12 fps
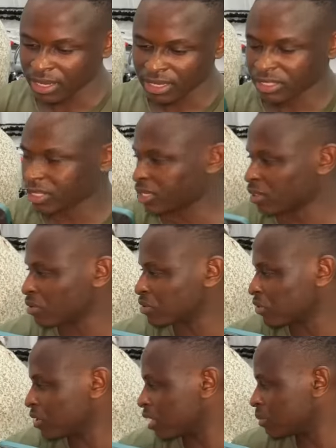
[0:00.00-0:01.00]
It, it looks
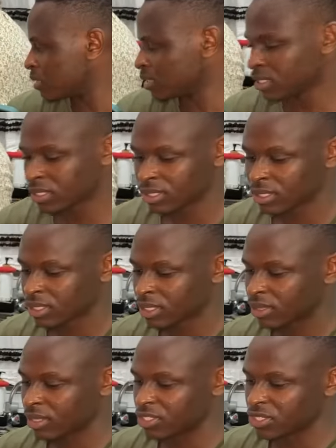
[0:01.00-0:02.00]
so yummy.
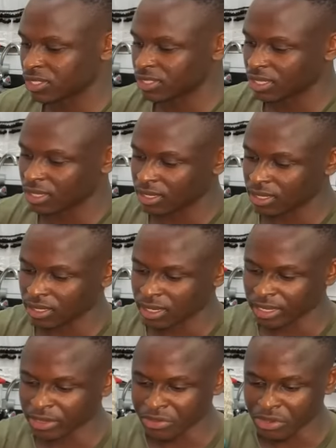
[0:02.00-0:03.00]
The cheese. Uh,
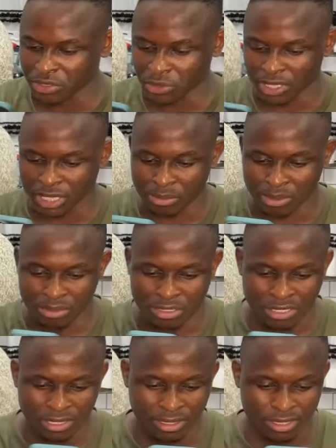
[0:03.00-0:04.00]
I know you're talking about
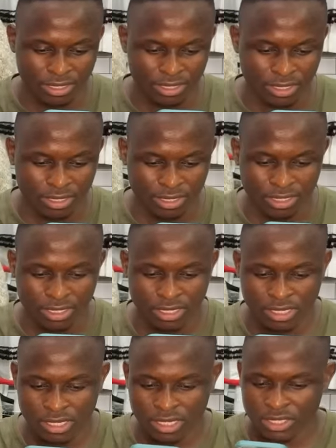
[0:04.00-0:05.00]
uh, the cheese
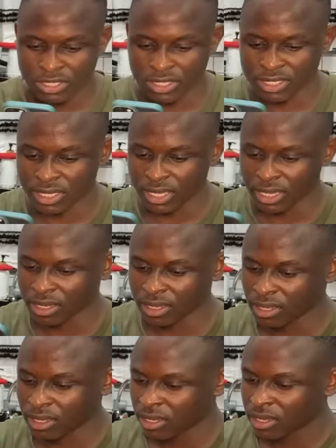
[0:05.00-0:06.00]
cheesecake.
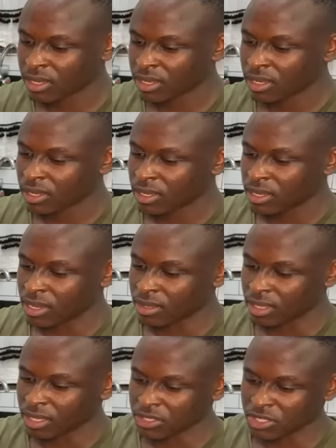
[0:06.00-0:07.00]
Yeah,
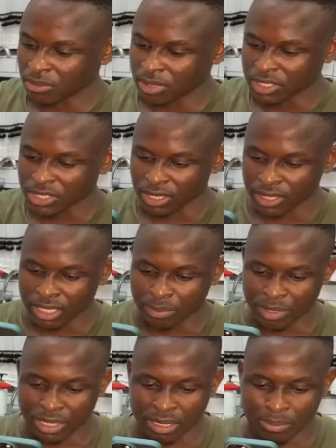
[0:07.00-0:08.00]
thank you so much uh,
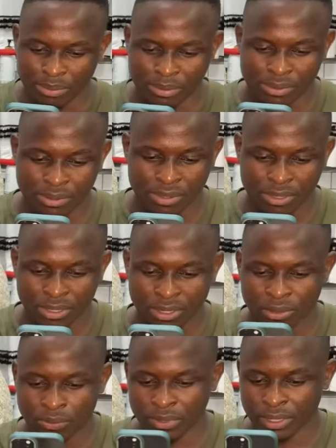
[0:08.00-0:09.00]
keeping up
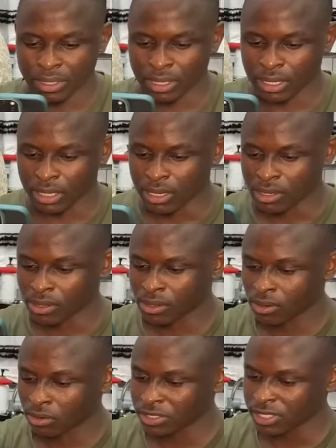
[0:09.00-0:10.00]
with uh,
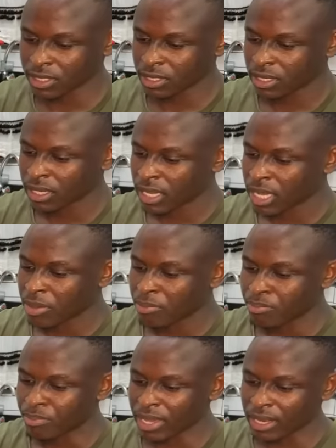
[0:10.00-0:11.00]
Ozzy.
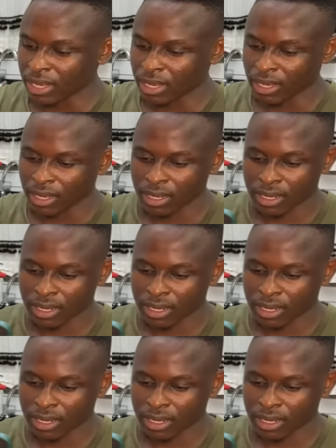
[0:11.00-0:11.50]
Bell.